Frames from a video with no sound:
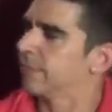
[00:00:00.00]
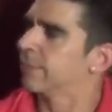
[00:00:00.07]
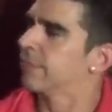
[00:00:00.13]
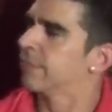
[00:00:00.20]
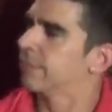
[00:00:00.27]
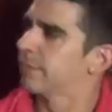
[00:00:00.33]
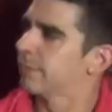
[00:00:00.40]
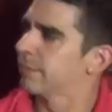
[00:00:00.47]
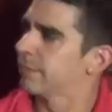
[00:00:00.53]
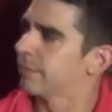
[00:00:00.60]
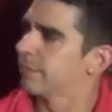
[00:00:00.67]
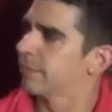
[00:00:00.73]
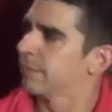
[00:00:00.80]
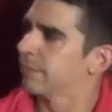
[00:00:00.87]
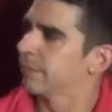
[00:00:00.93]

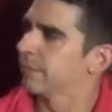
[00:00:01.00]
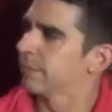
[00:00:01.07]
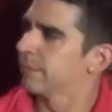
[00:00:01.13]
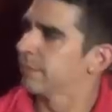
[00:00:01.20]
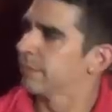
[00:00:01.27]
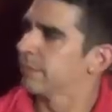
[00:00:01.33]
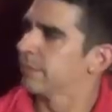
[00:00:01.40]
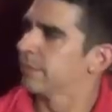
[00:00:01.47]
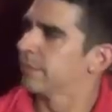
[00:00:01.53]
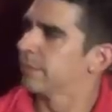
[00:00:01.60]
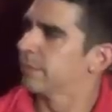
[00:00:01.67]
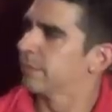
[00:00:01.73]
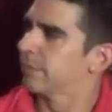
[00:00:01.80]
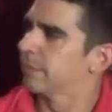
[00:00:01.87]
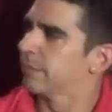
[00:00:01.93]

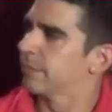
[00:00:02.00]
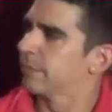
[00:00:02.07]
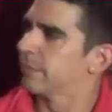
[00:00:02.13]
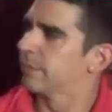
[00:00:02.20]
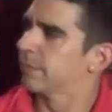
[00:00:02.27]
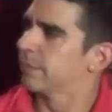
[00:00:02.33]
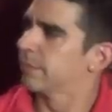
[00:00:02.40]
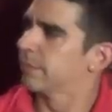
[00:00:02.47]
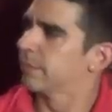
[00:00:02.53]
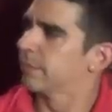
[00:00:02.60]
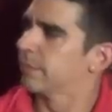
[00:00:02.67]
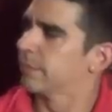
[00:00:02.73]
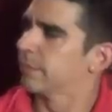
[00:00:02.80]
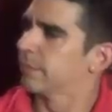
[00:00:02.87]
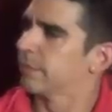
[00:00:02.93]

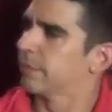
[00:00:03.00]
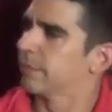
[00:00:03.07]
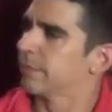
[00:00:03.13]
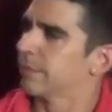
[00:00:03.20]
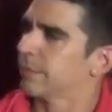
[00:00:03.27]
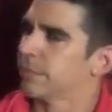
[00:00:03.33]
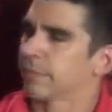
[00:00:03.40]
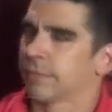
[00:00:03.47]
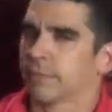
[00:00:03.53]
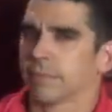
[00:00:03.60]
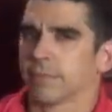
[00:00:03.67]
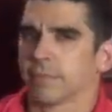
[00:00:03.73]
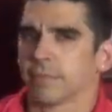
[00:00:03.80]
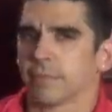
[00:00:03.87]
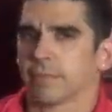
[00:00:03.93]

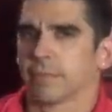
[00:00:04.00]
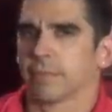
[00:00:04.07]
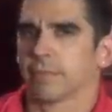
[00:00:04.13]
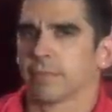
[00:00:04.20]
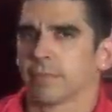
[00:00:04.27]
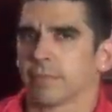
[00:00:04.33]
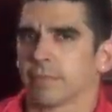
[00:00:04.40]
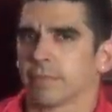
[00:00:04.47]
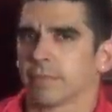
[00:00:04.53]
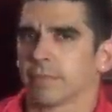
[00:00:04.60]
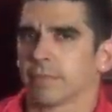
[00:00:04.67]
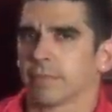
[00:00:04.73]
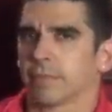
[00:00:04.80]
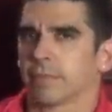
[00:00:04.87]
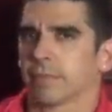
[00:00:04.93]

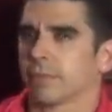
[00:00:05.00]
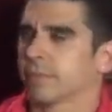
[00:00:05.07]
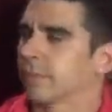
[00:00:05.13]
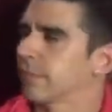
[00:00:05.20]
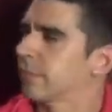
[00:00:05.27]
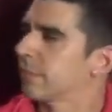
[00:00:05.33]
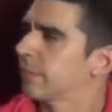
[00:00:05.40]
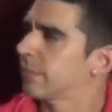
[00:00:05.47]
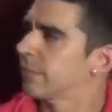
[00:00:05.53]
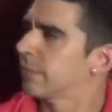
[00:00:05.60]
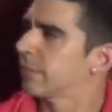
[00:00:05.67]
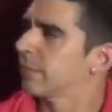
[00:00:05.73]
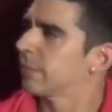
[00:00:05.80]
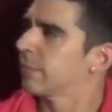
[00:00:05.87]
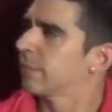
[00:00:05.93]

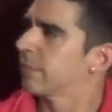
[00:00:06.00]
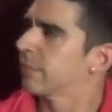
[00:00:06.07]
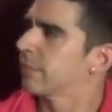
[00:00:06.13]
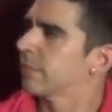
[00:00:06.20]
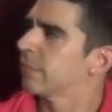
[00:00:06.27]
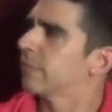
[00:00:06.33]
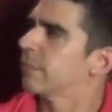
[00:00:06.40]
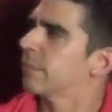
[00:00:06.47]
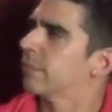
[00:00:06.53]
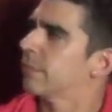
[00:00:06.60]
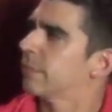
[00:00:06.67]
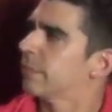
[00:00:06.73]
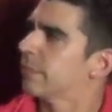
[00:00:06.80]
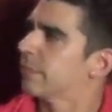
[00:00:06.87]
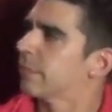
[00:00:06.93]
This person isn't speaking.